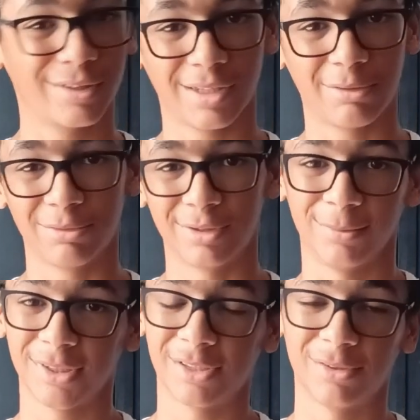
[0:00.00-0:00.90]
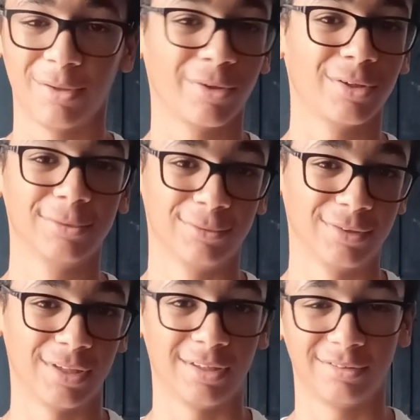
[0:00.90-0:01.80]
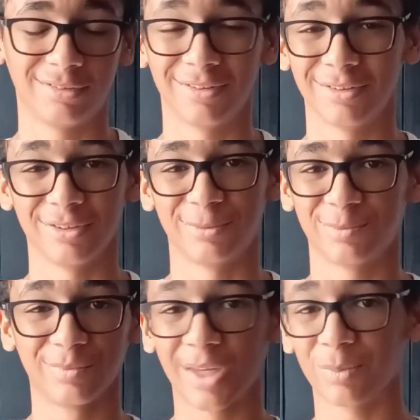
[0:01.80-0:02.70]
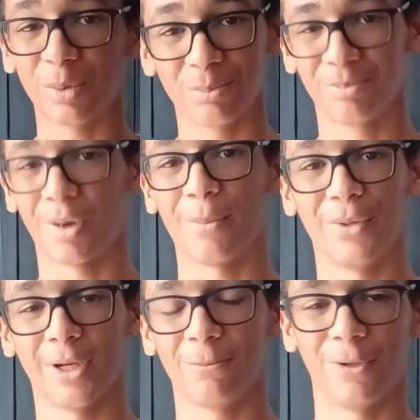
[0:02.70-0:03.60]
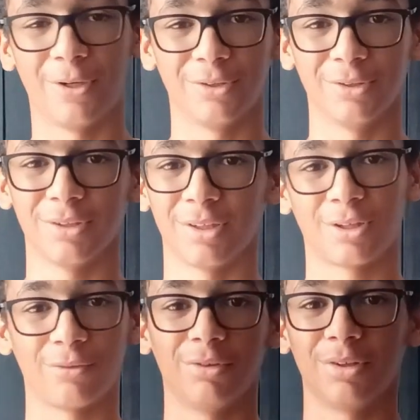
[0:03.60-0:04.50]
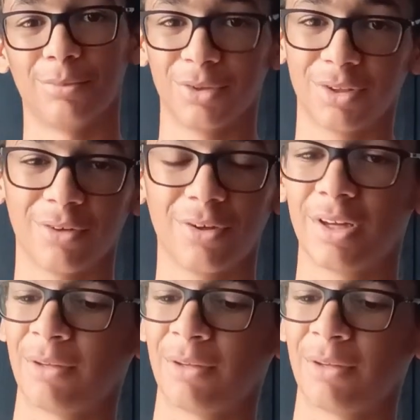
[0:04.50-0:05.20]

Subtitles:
I was just messing around with cards one day, and it just kept on popping up when I was just like shuffling them and stuff.